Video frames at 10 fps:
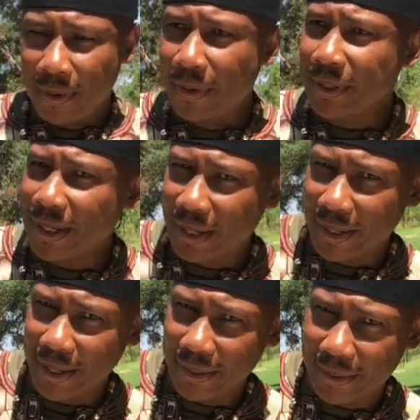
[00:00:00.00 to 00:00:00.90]
on the
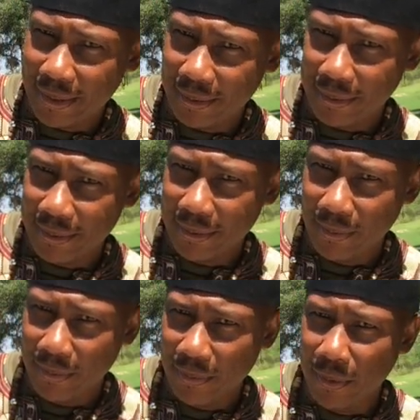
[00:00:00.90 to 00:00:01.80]
Atlantic,
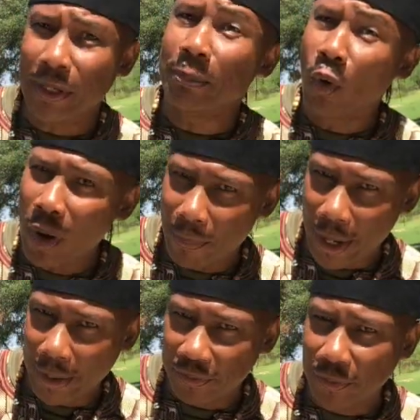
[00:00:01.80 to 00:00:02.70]
or the
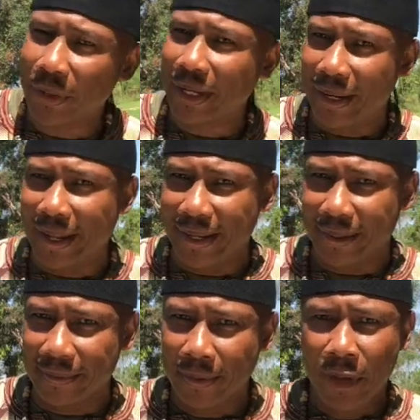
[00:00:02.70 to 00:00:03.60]
Moabites on the
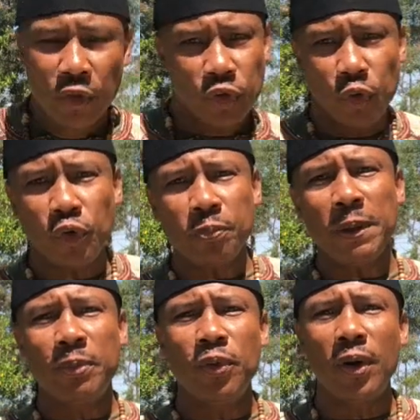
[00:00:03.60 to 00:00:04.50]
Atlantic. So those
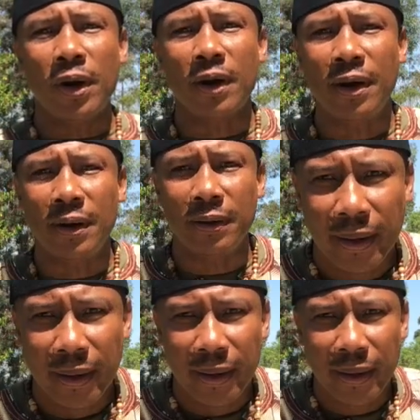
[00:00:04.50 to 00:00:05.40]
people who are called
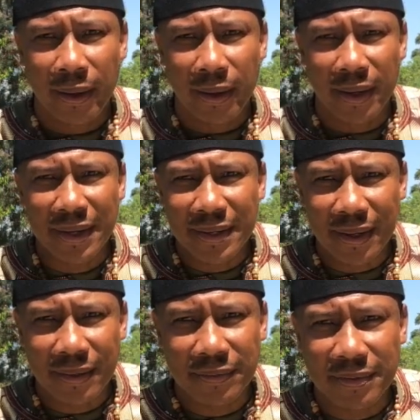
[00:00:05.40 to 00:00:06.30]

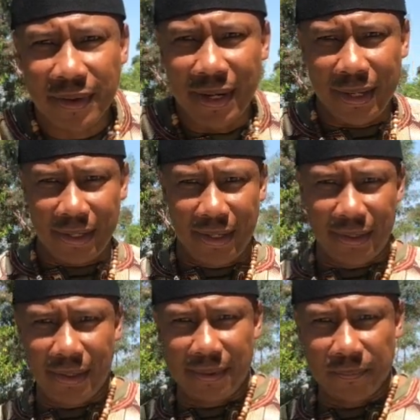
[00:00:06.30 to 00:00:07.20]
Indians are not
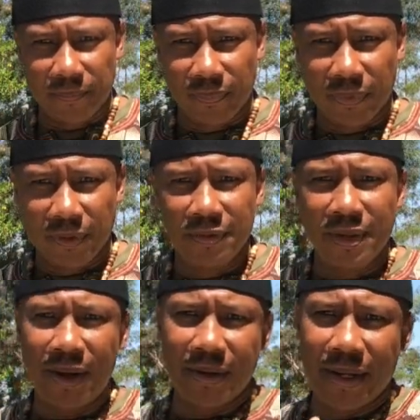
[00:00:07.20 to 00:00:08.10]
Indian. These
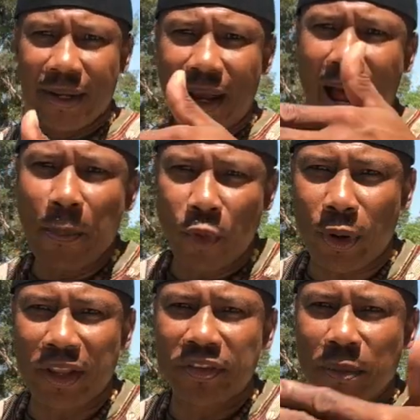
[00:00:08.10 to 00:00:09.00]
are the
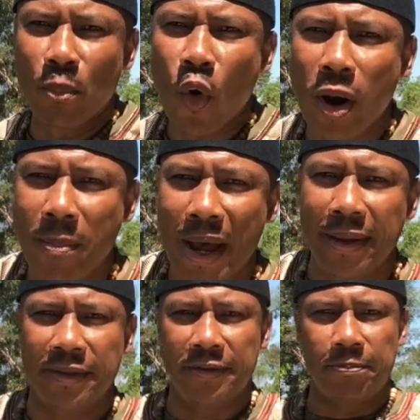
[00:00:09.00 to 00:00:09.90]
Amorites and
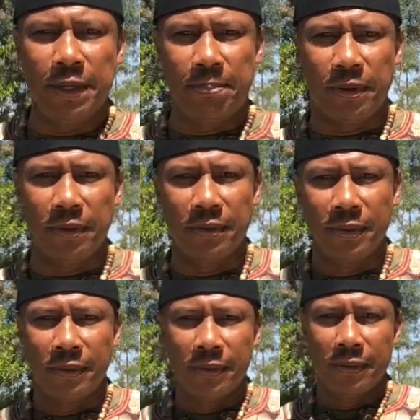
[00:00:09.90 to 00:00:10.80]
Moabites people.
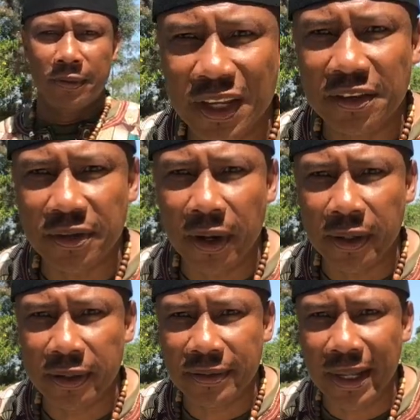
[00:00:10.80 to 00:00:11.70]
These are
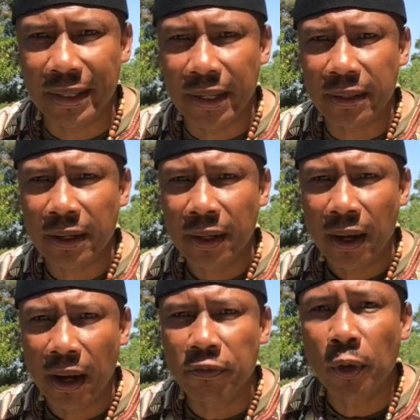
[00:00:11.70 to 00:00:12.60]
the descendants
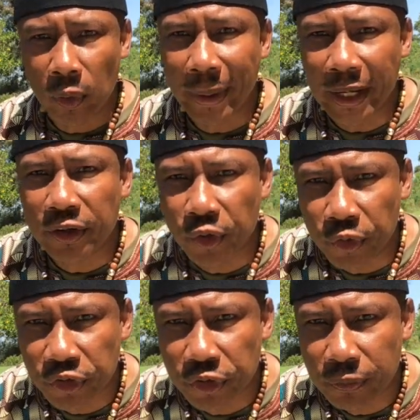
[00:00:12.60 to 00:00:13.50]
of Old Man
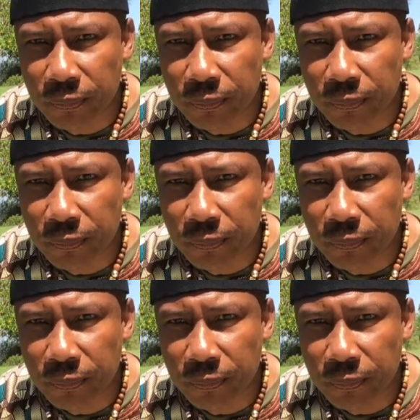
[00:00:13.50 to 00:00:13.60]
Cush.